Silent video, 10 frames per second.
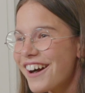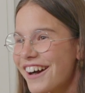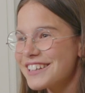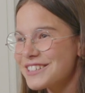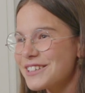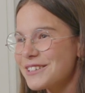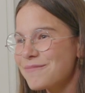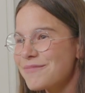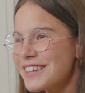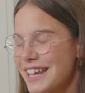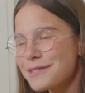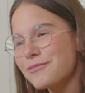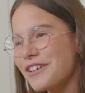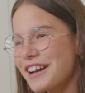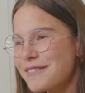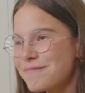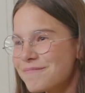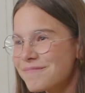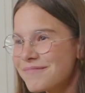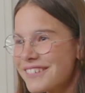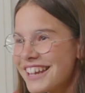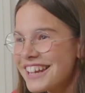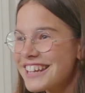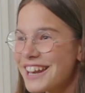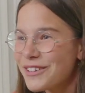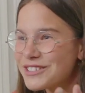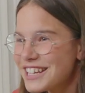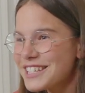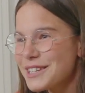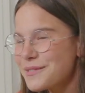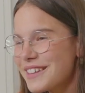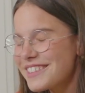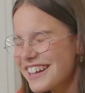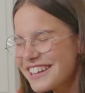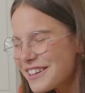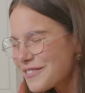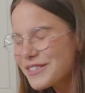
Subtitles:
I do. Let's pray. Yeah, Lord Jesus, we thank You